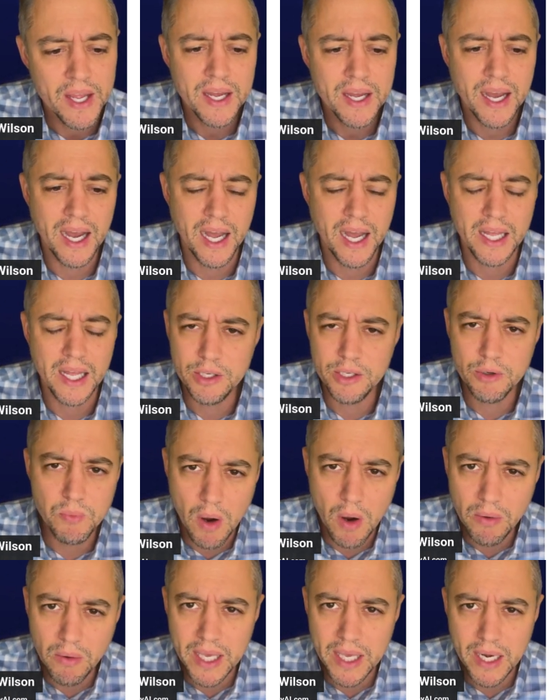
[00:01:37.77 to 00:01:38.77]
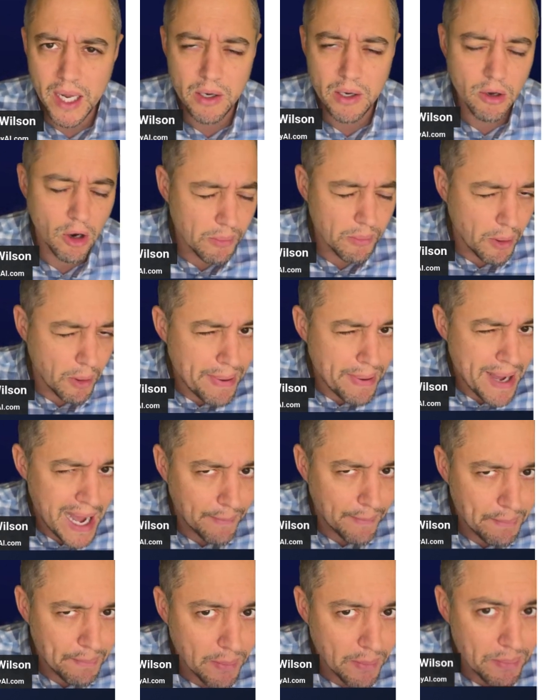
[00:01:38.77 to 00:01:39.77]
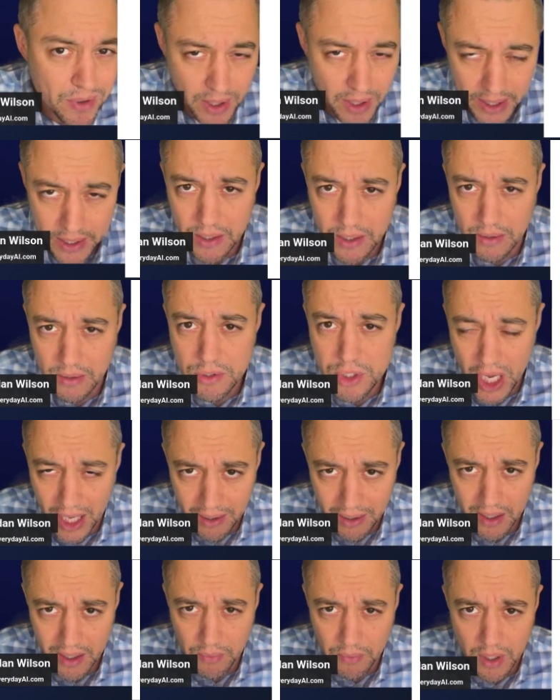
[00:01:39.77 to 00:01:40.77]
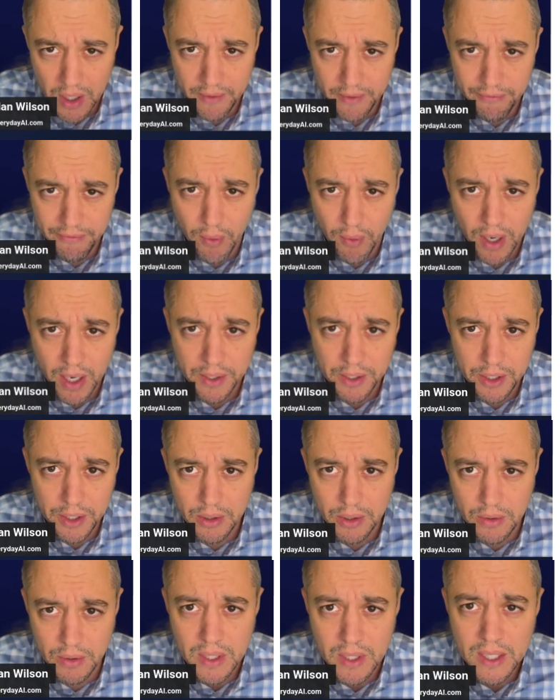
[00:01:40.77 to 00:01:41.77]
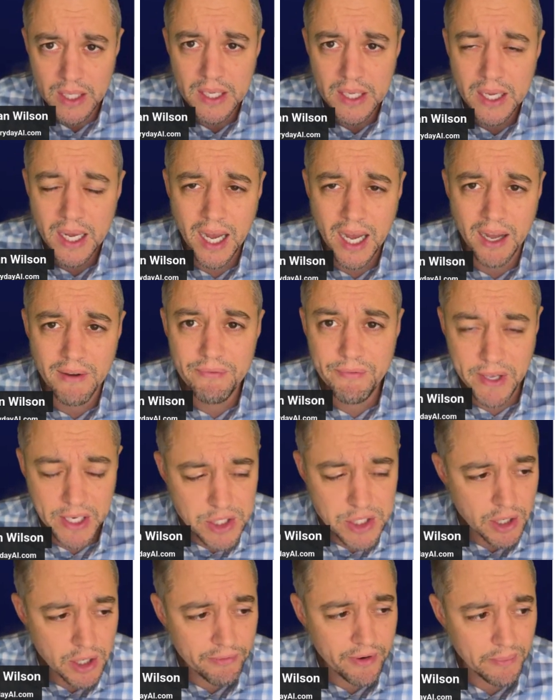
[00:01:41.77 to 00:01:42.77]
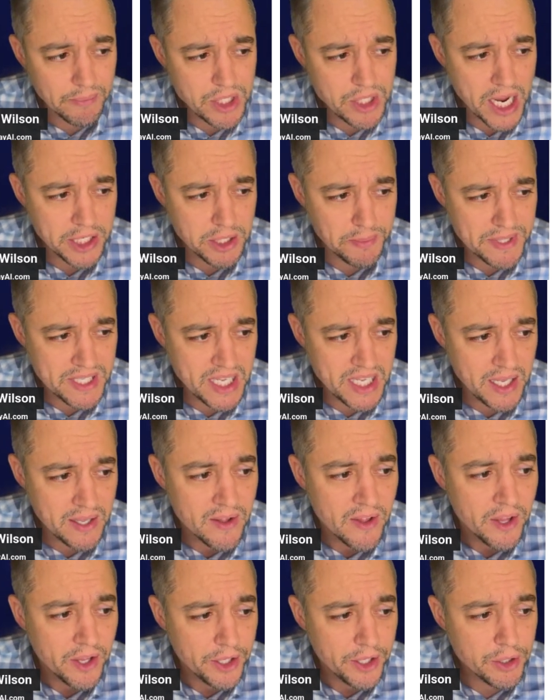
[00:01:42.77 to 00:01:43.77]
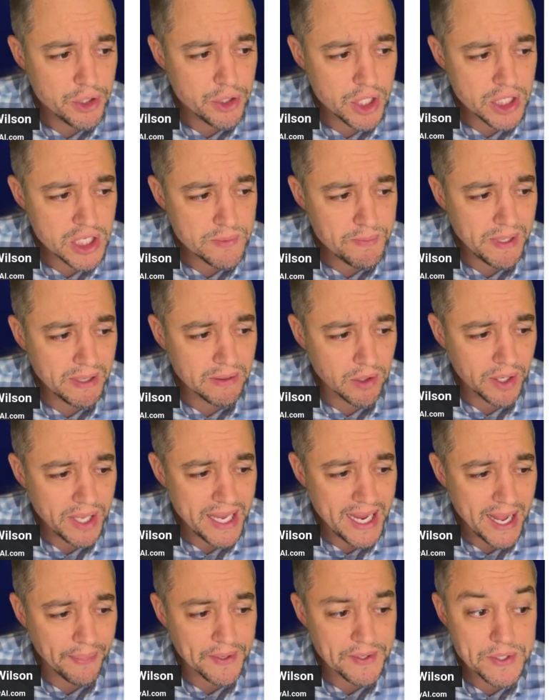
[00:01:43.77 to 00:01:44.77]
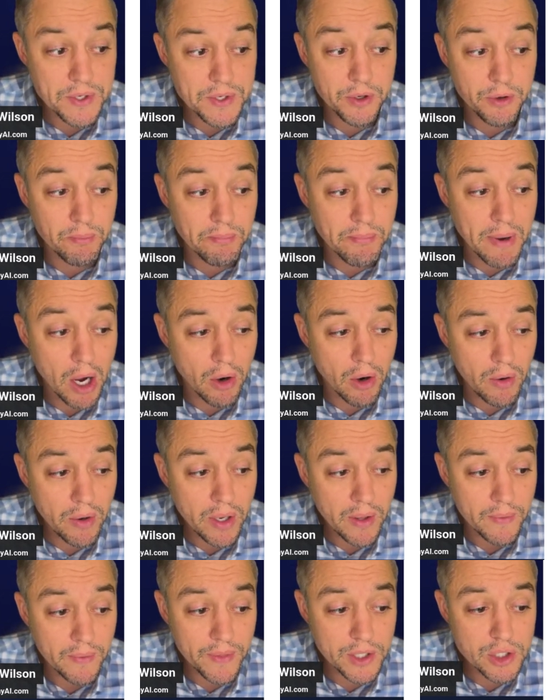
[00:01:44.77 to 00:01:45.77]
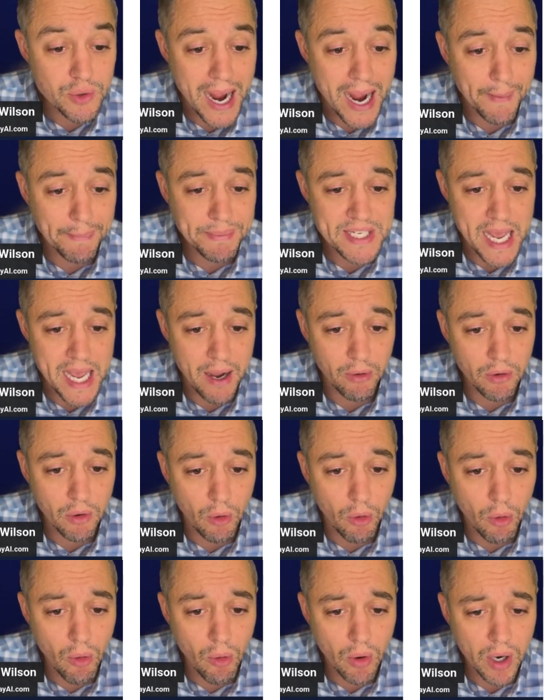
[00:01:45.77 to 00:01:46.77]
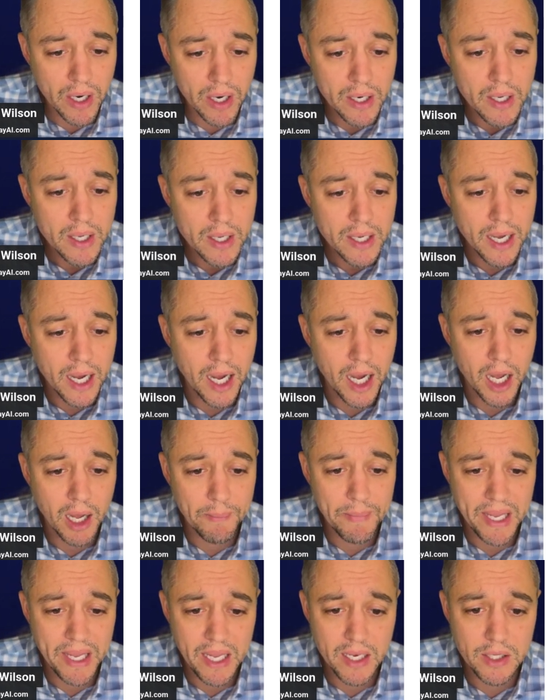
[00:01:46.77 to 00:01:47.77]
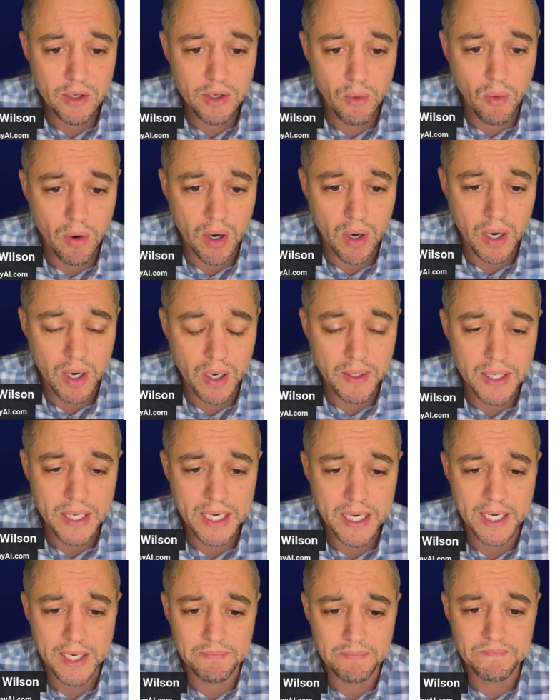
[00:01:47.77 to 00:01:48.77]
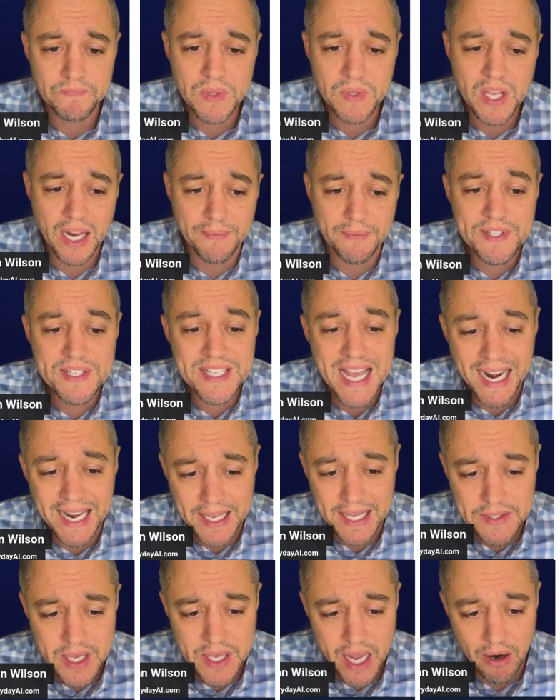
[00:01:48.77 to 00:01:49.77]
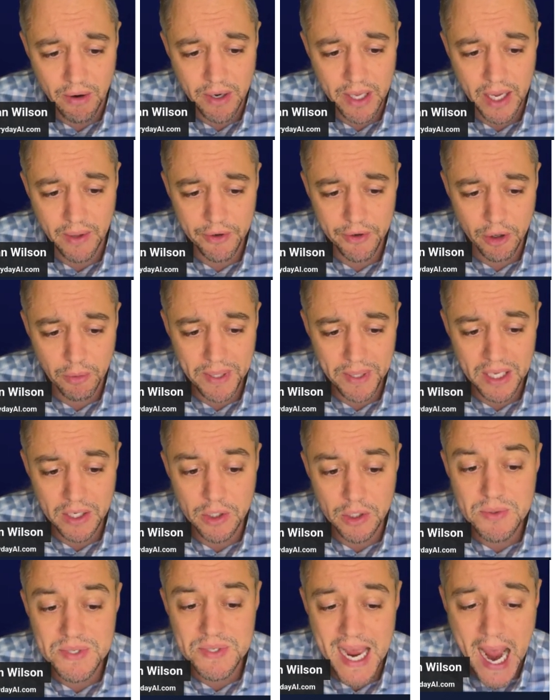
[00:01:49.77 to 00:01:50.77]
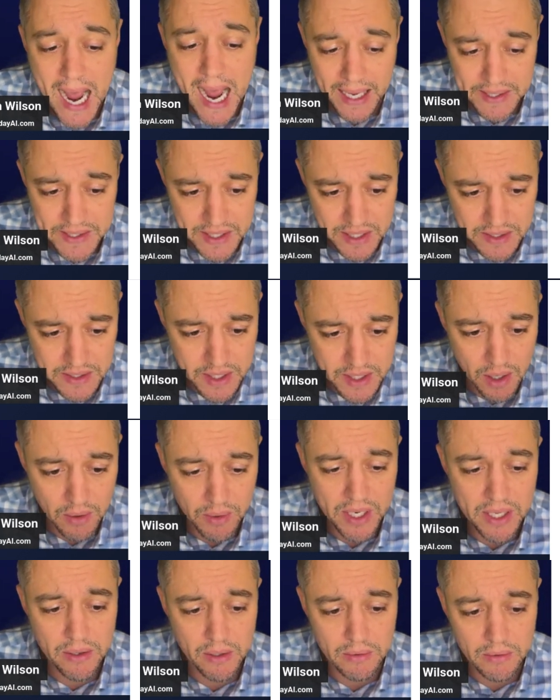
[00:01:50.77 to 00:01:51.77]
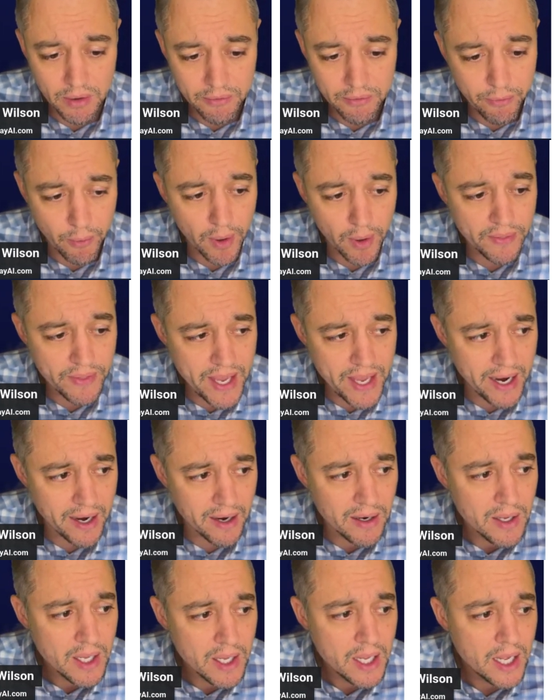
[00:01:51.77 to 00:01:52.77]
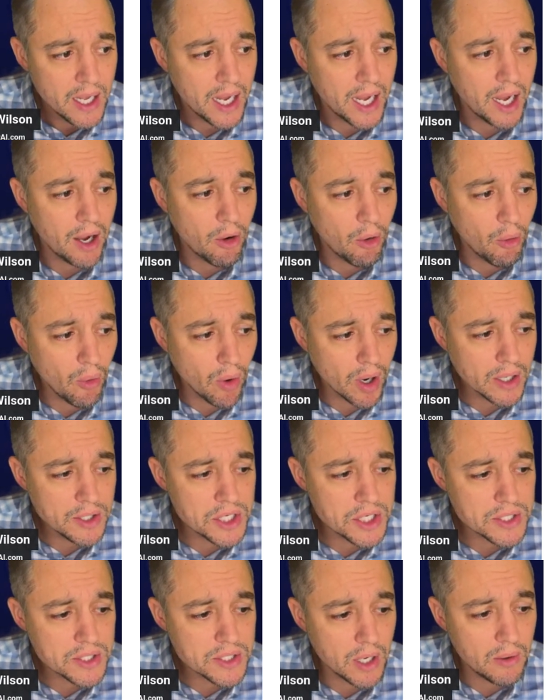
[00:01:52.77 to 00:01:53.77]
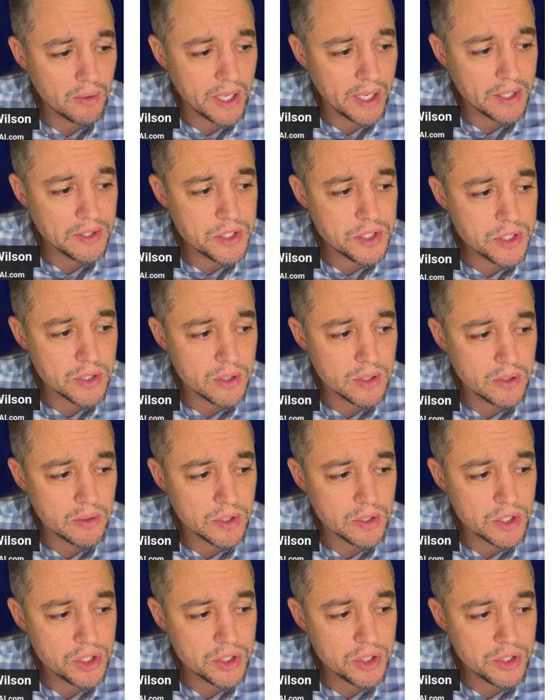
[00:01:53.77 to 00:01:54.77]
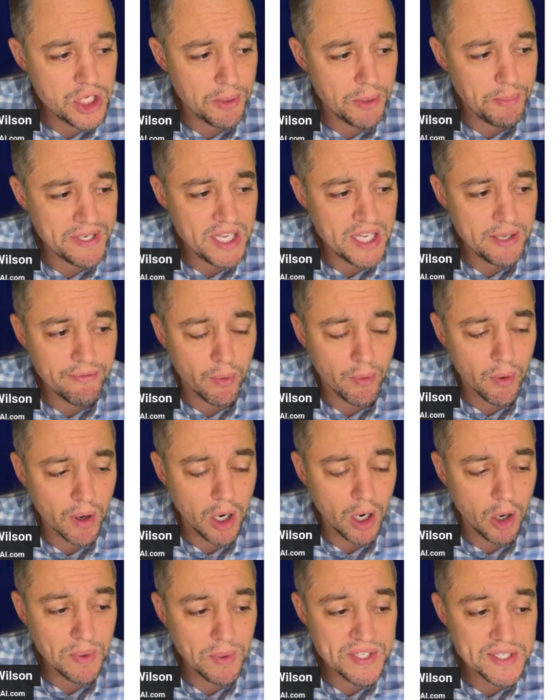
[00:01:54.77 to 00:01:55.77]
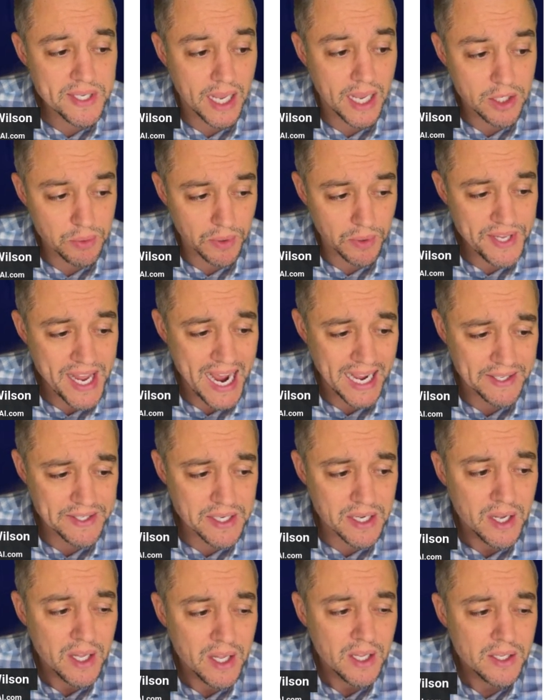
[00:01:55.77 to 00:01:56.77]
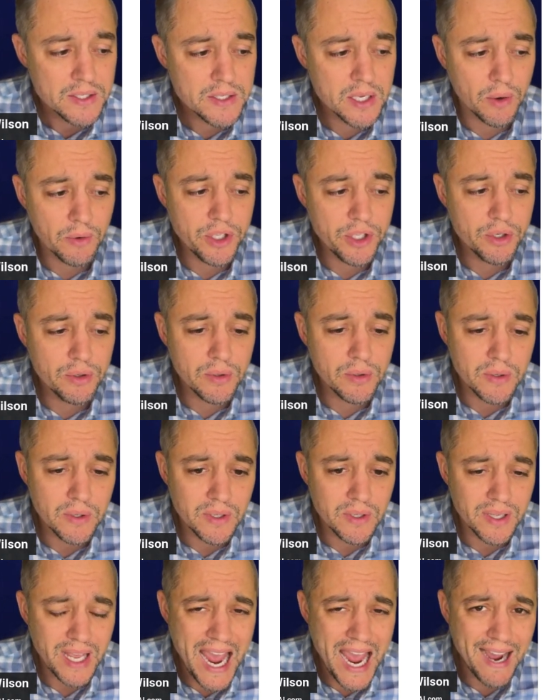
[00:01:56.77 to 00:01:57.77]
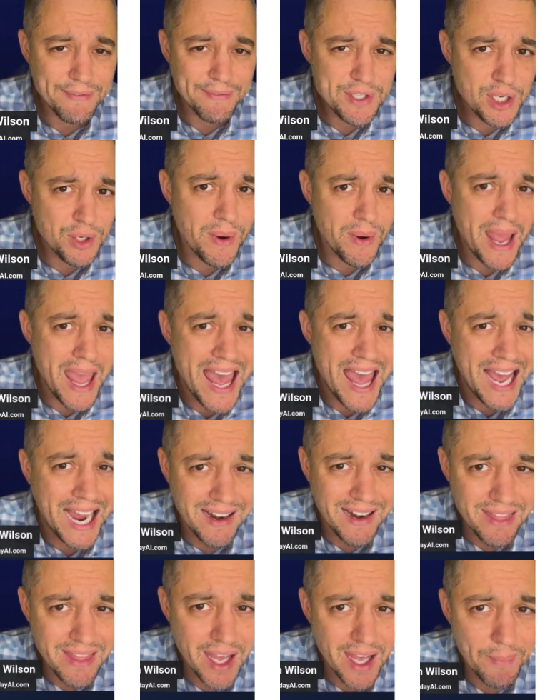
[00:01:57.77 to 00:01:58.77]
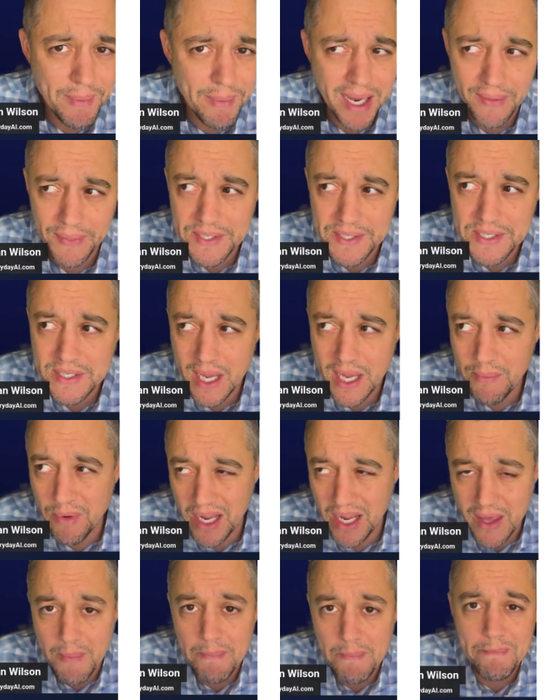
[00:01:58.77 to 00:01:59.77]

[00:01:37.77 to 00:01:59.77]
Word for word: uh, you won't get a normal pop up like you generally would for a new uh, feature from ChatGPT, you should just be looking at this new mode, the dropdown, or um, in your um, kind of settings area, there will be a new task. So either look for it there uh, or just go into GPT 4o with schedule task. So you have to add them in the same way that